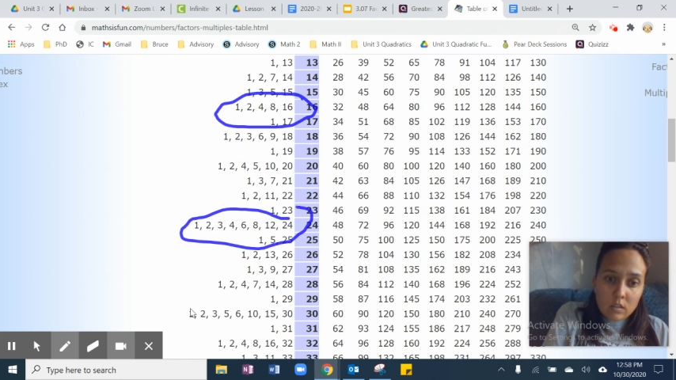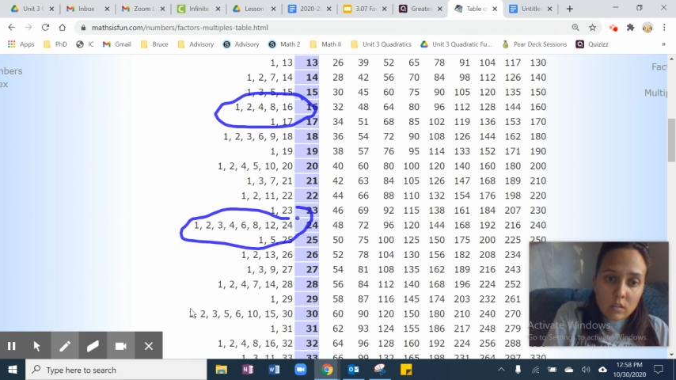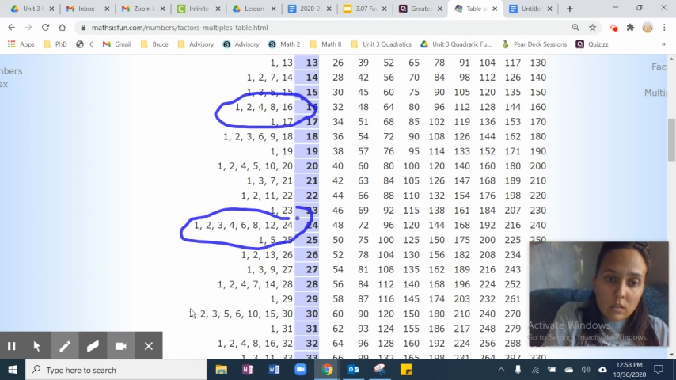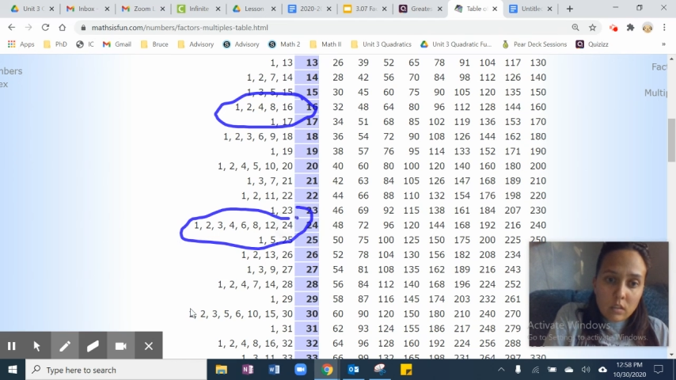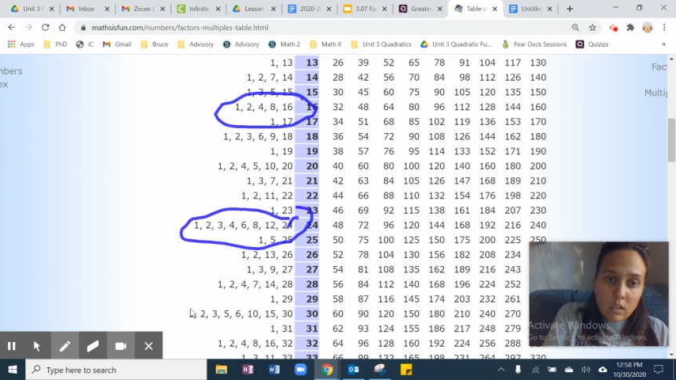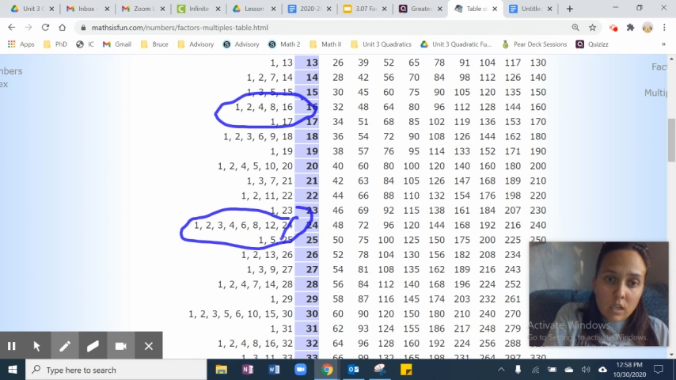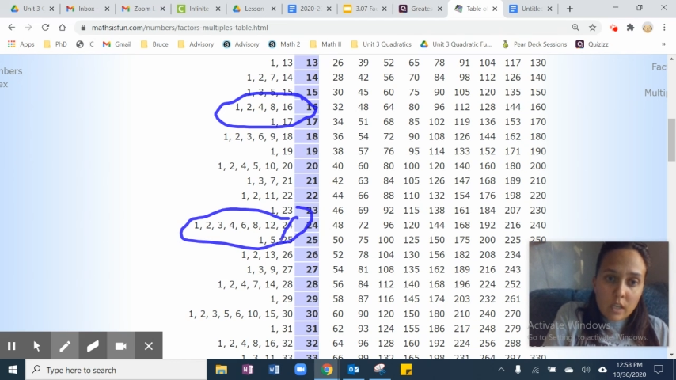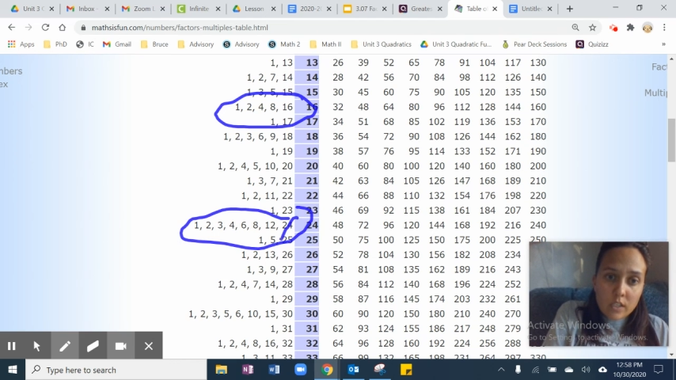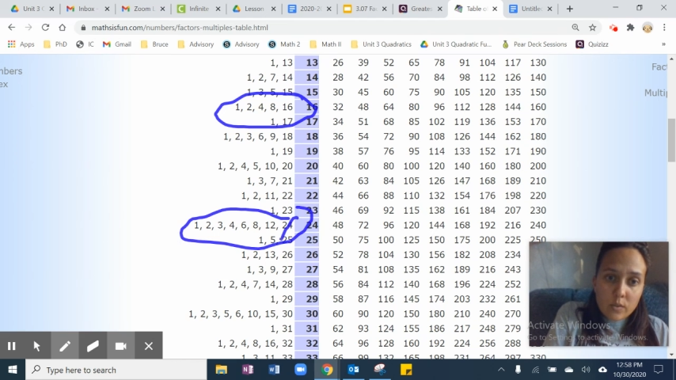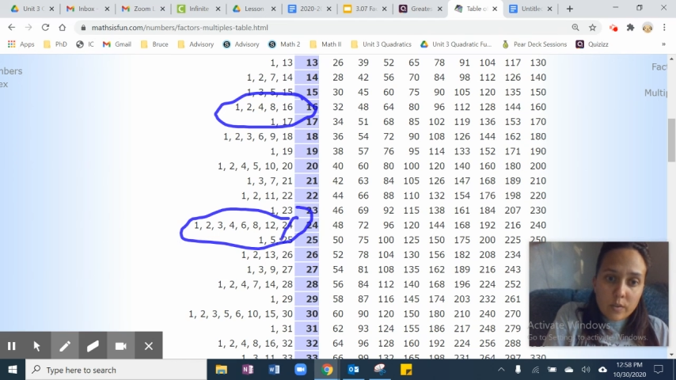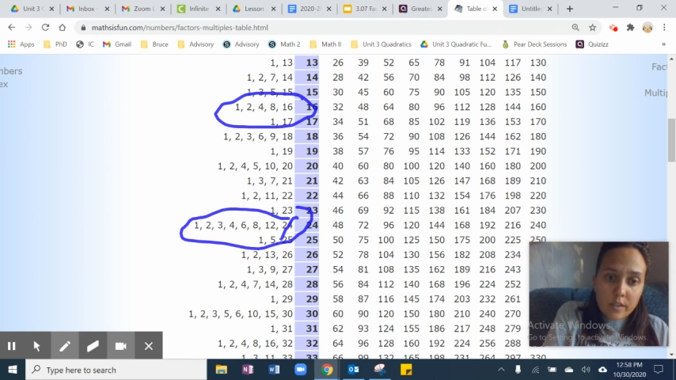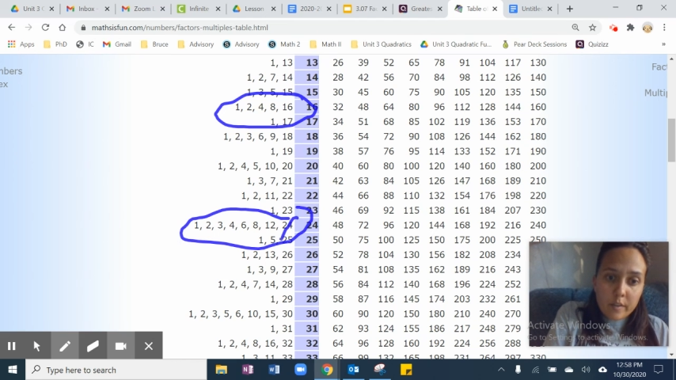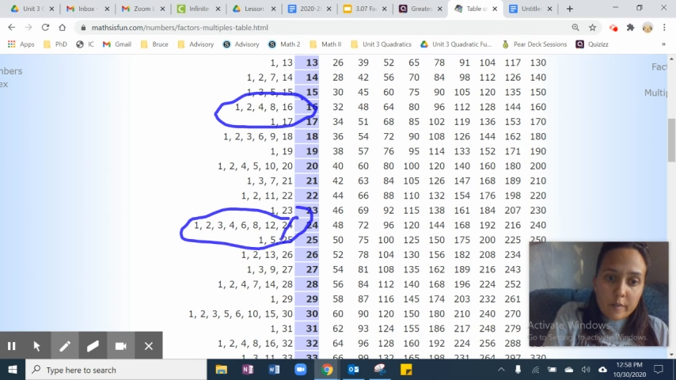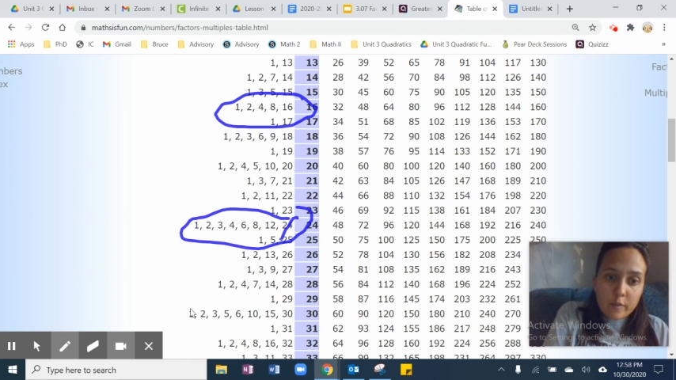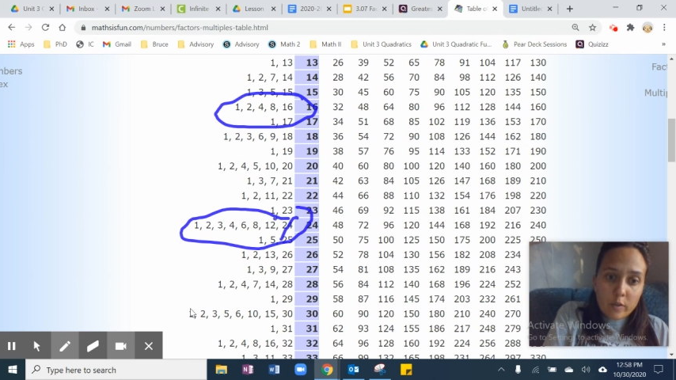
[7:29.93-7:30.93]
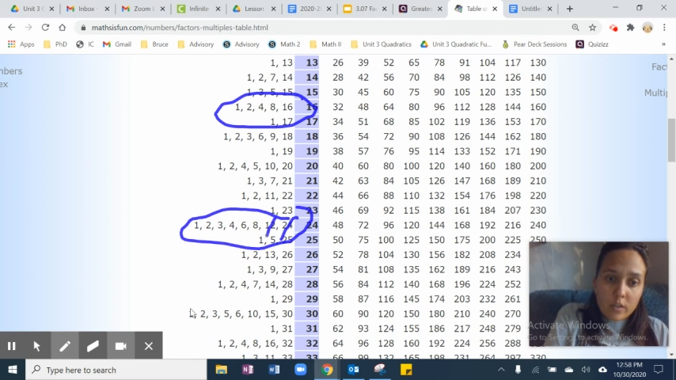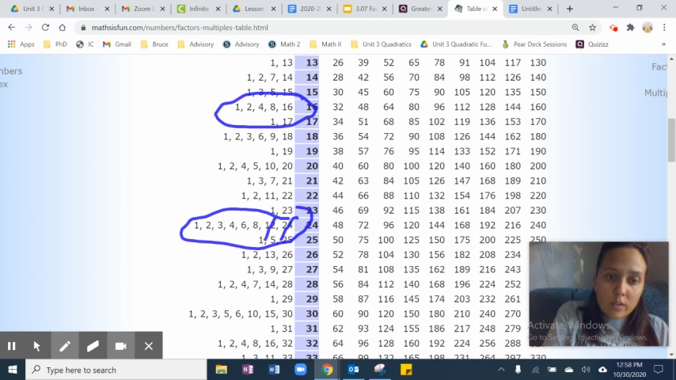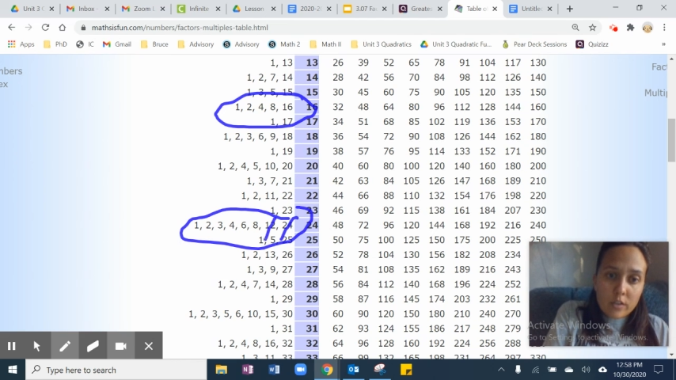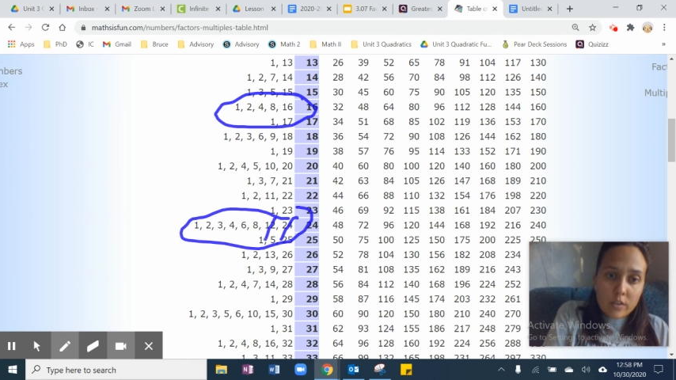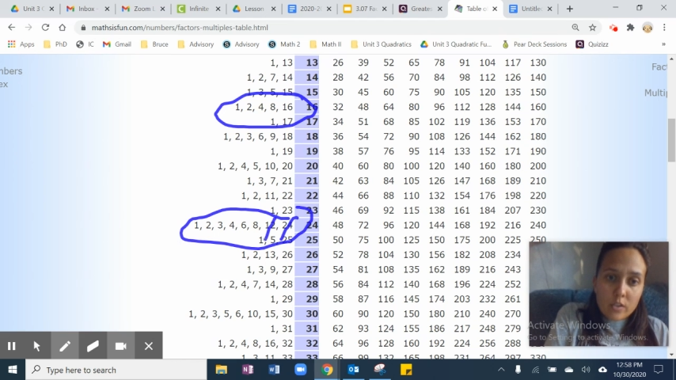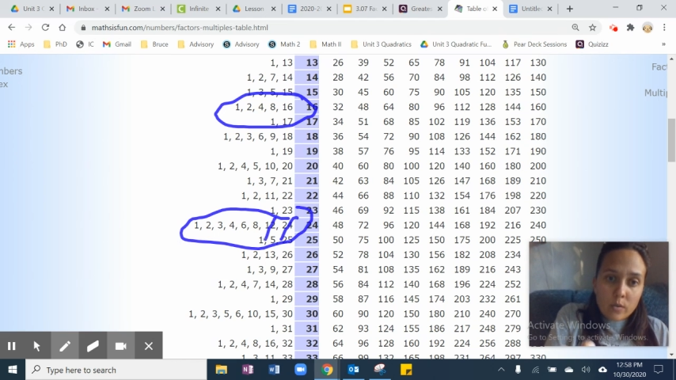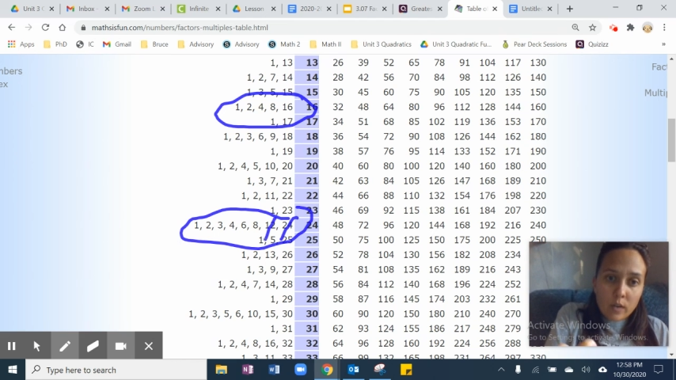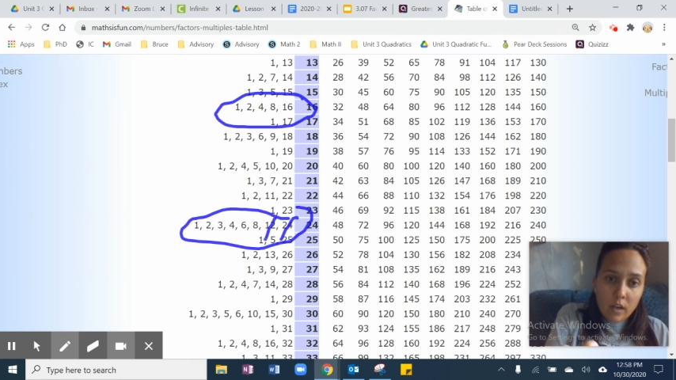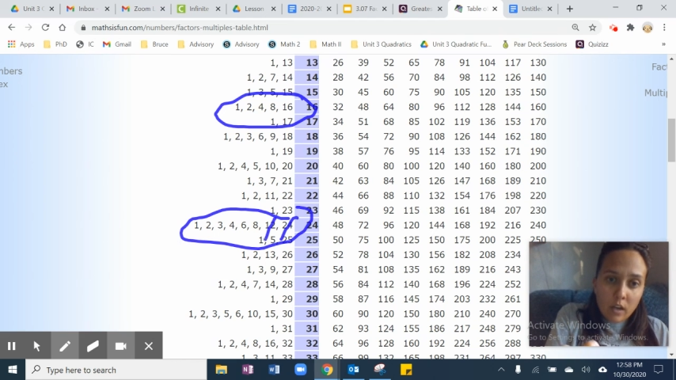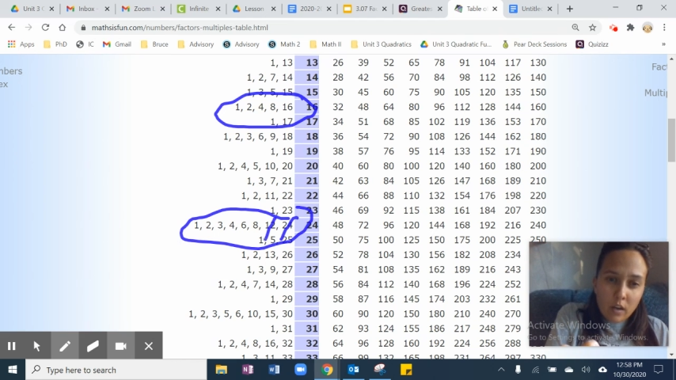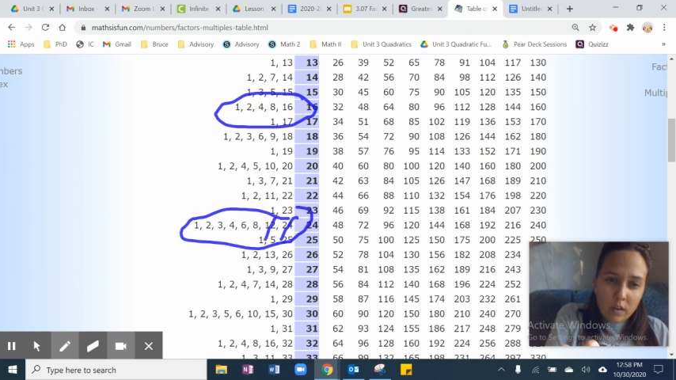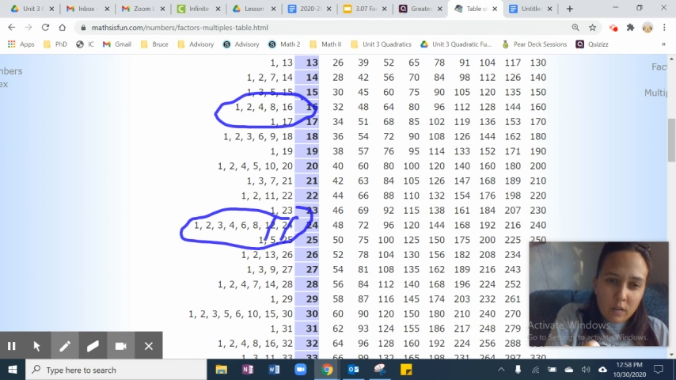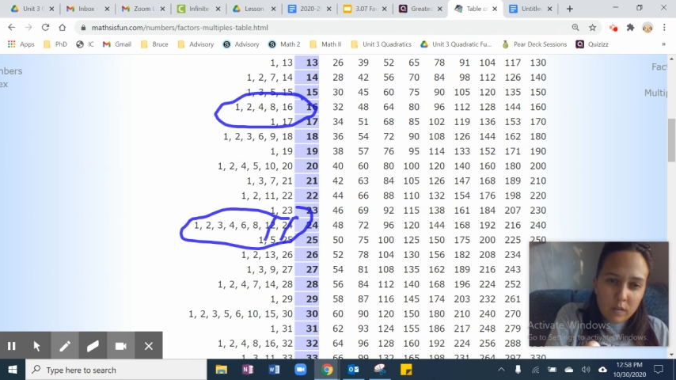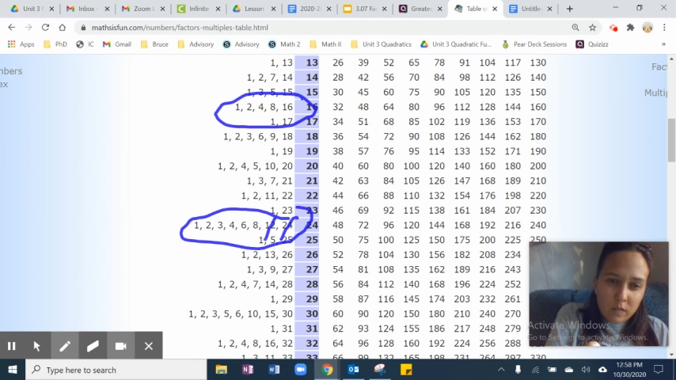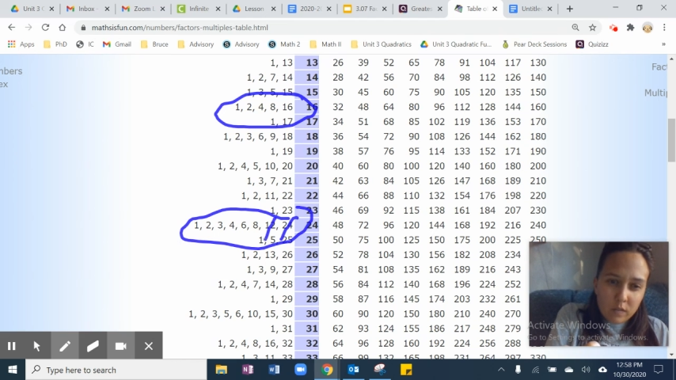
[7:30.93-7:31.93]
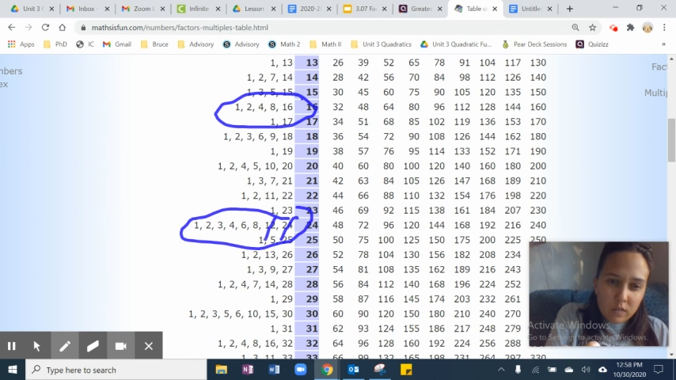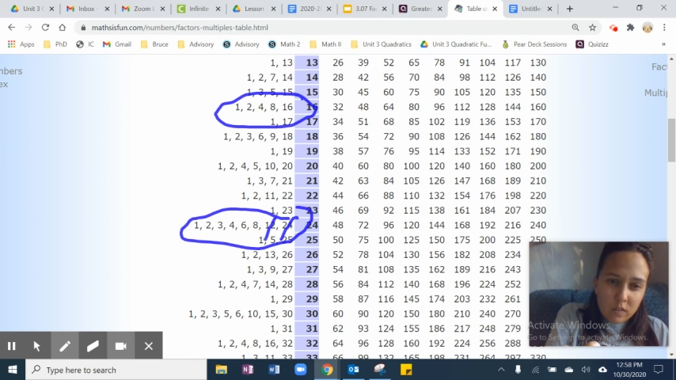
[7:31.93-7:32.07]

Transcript: Not 24 or 12,